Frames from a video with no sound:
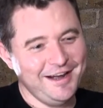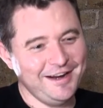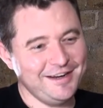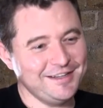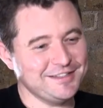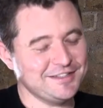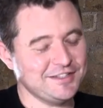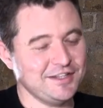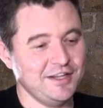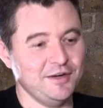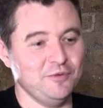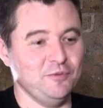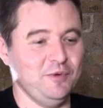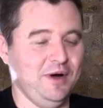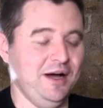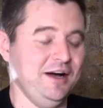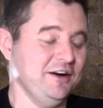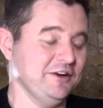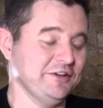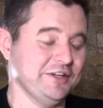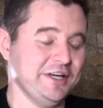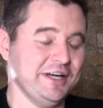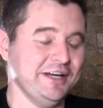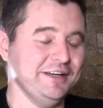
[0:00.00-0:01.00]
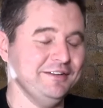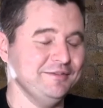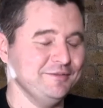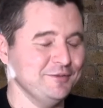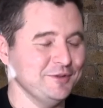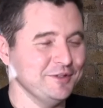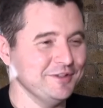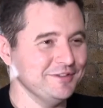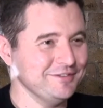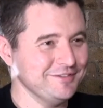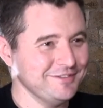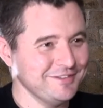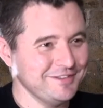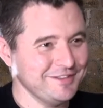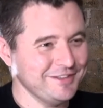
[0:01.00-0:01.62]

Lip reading: it's like, wow, okay, well,